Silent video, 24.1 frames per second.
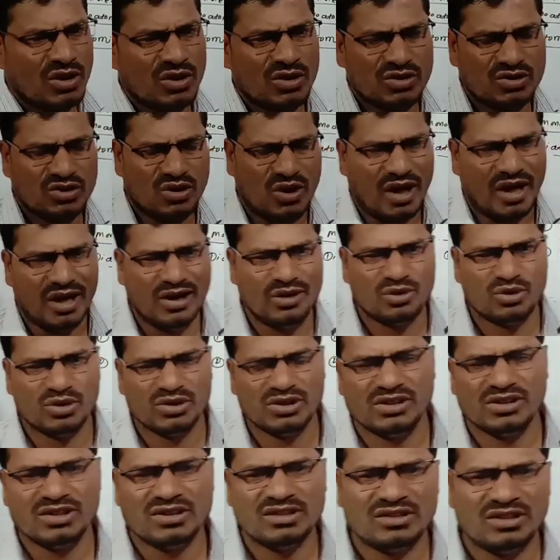So
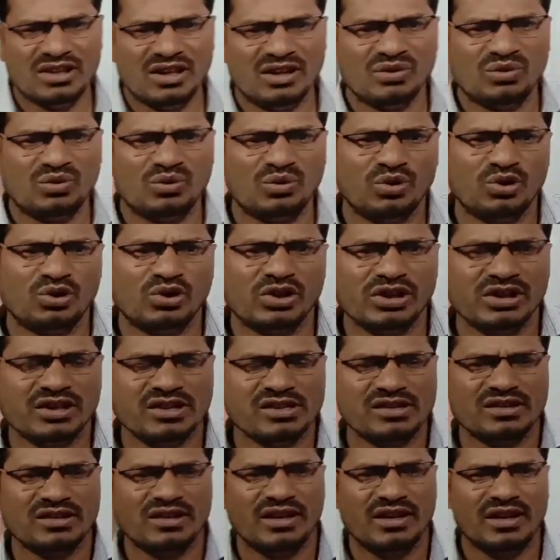hydrogen is there, chlorine
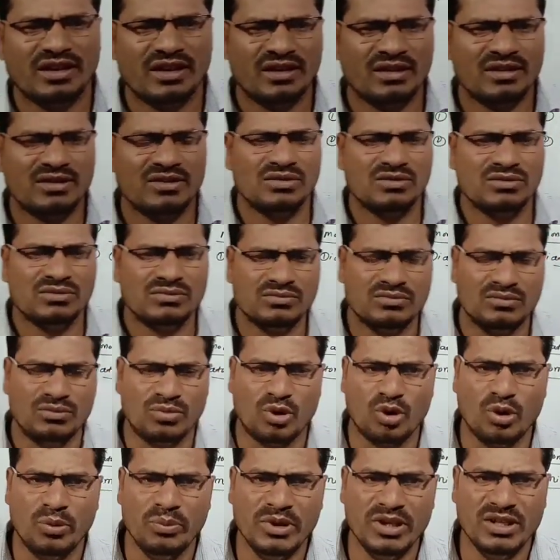is there,
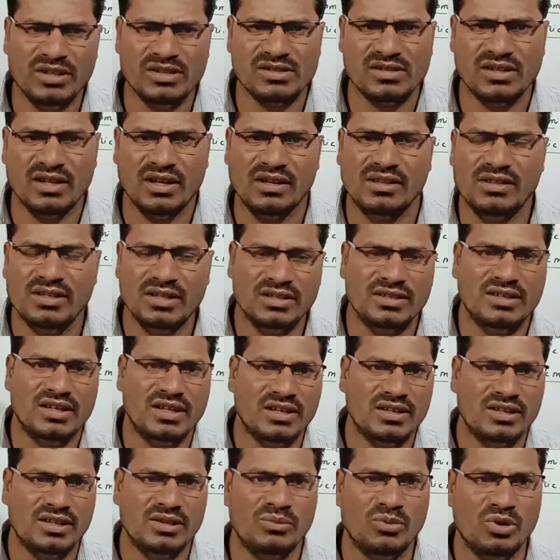bromine is there. These are
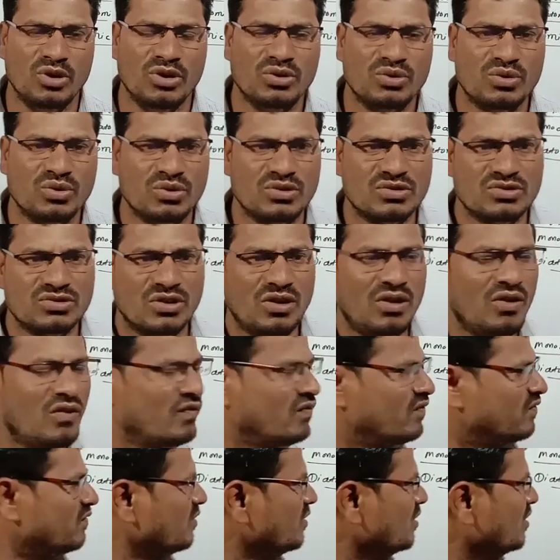the molecules of
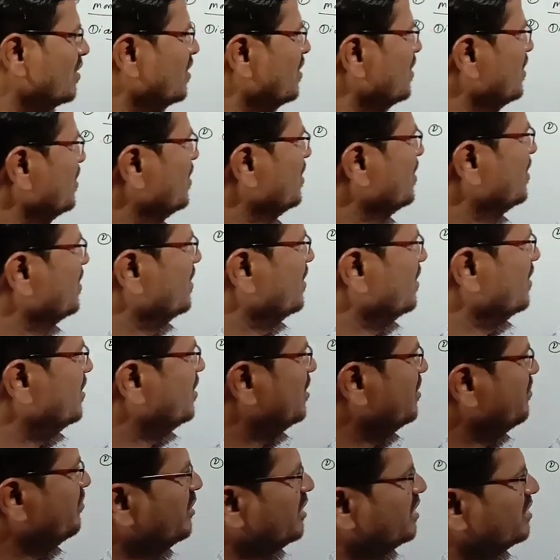
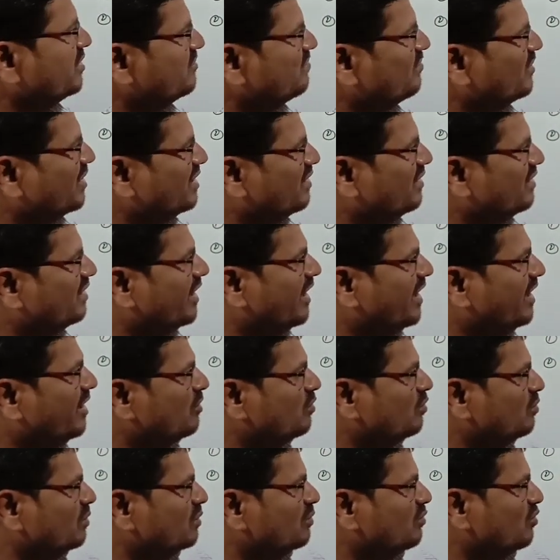element, but
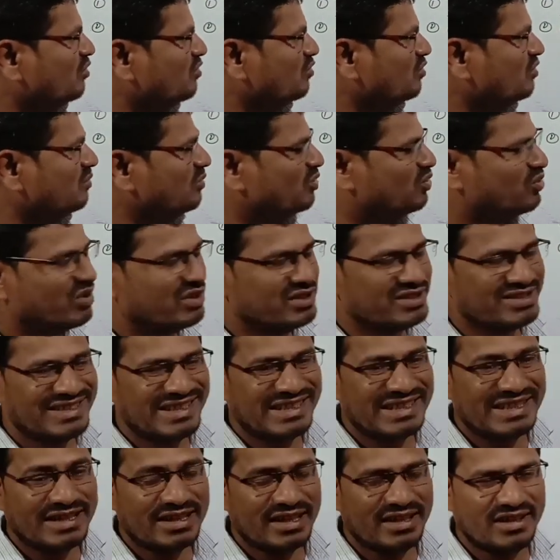diatomic molecule because
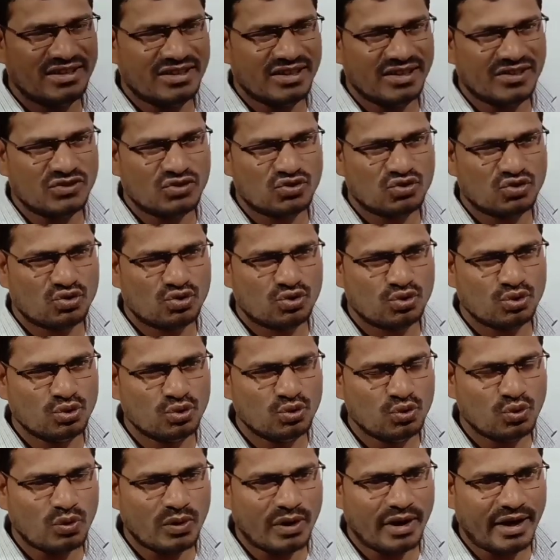it contains 2
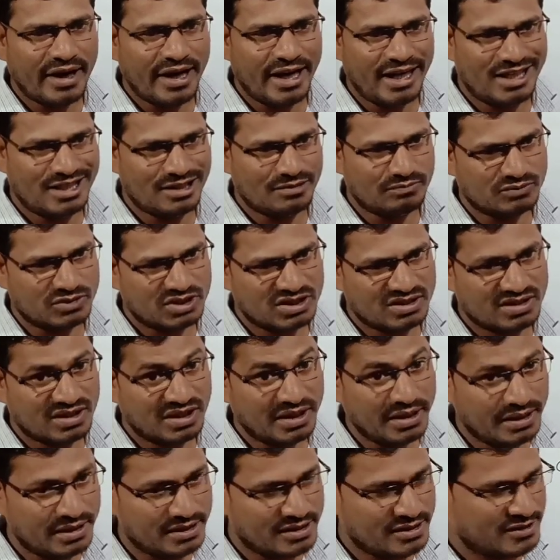atoms
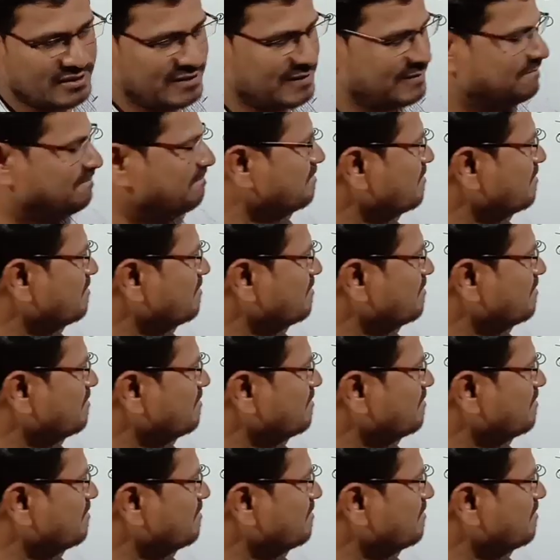each.